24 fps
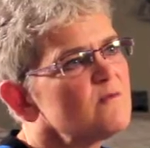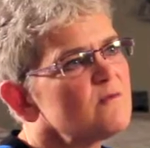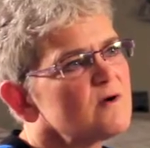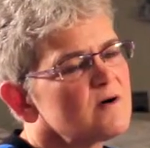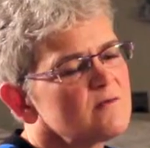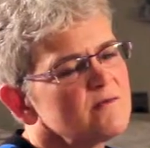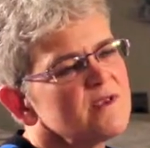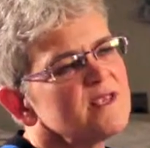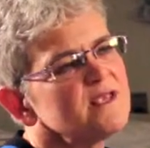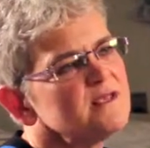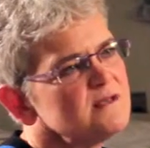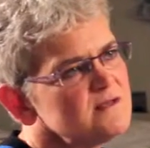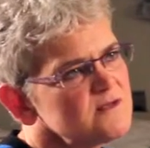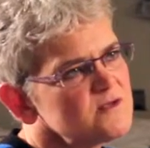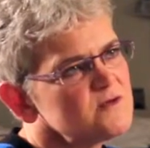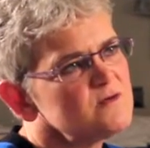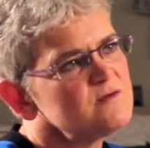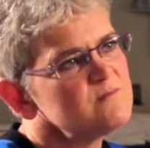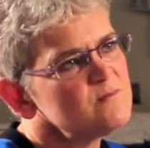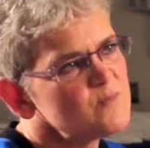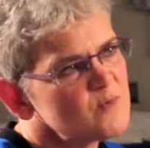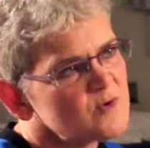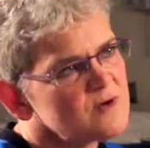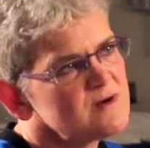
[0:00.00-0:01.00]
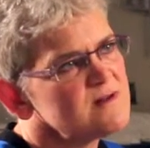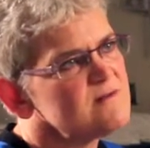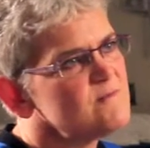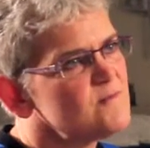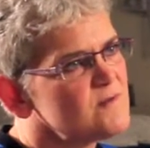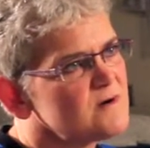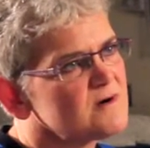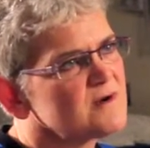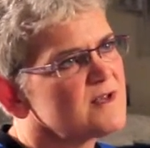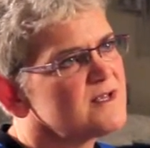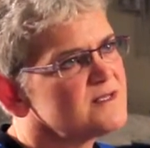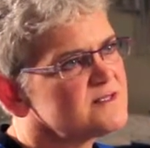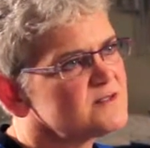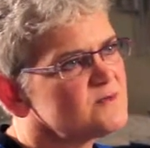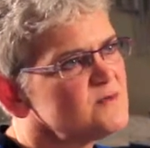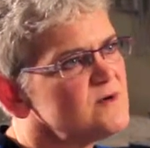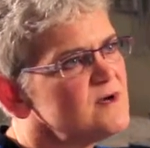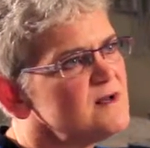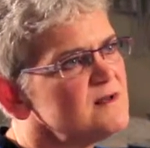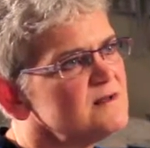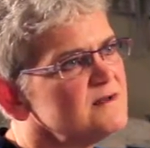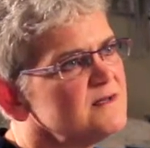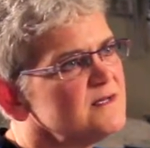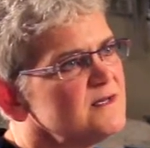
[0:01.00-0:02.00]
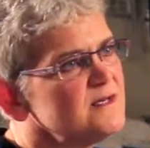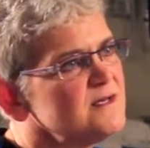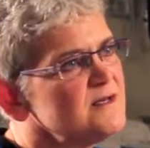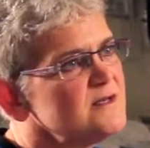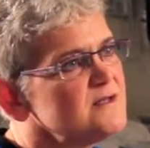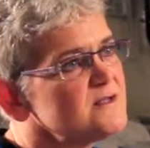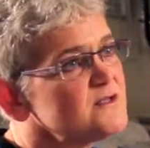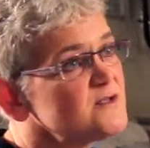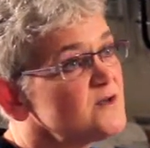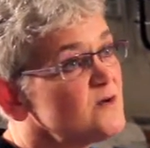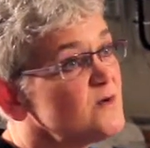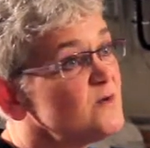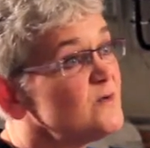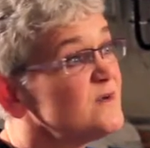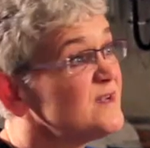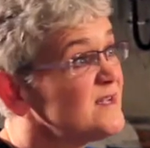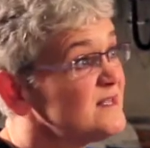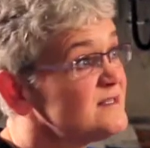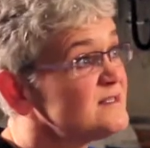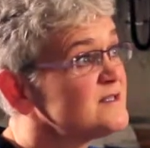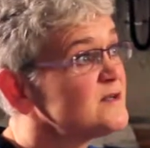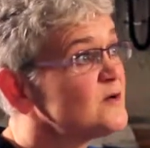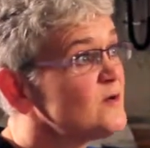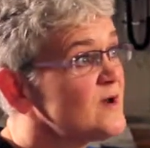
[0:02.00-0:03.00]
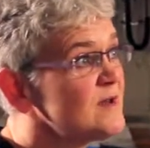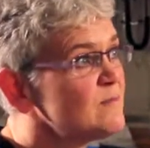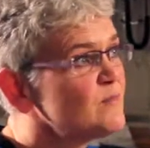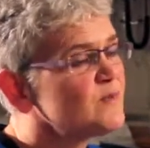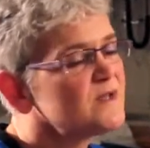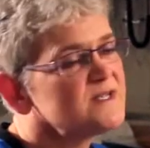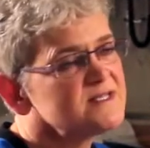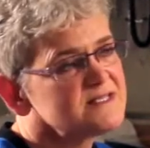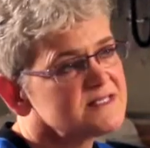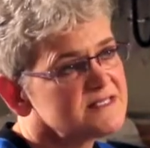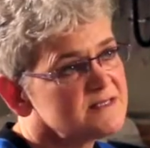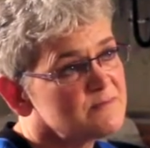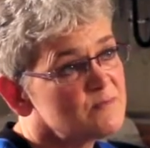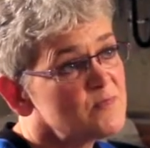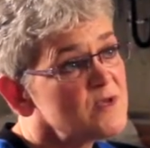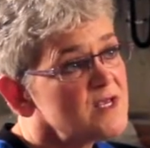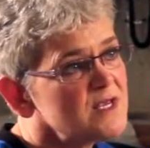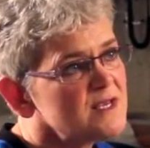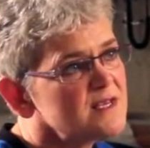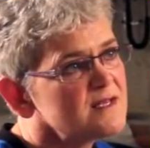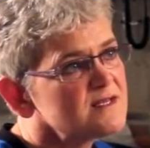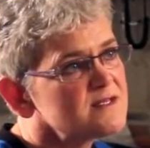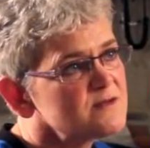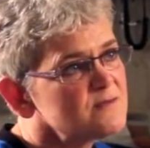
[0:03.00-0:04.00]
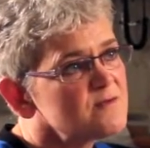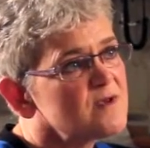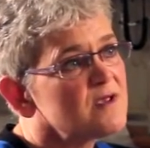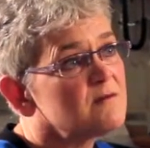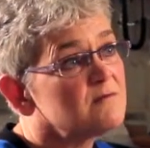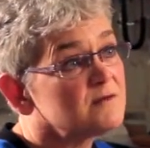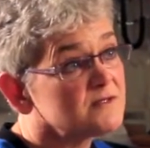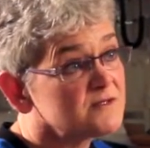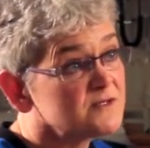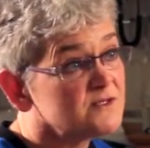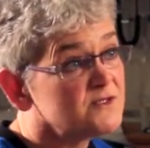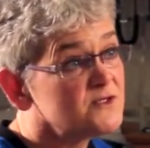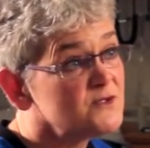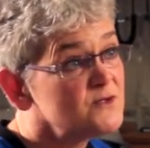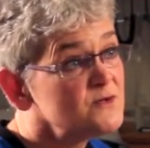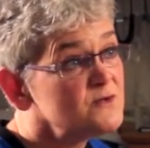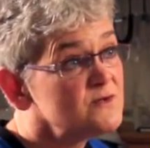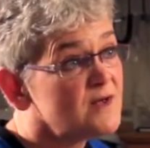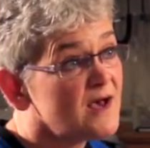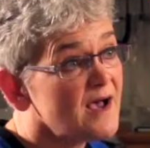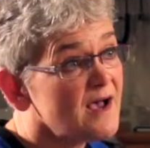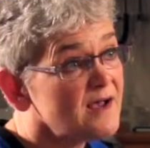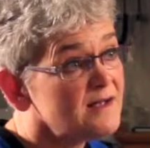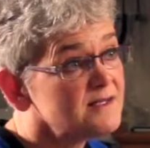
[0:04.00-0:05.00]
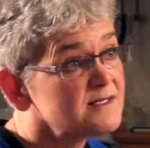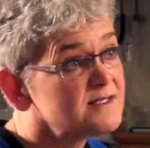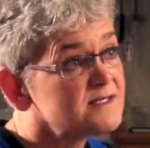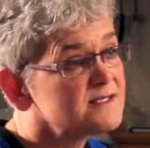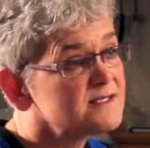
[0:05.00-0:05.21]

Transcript: where we can do important work as well. So it's a great place to be able to do that.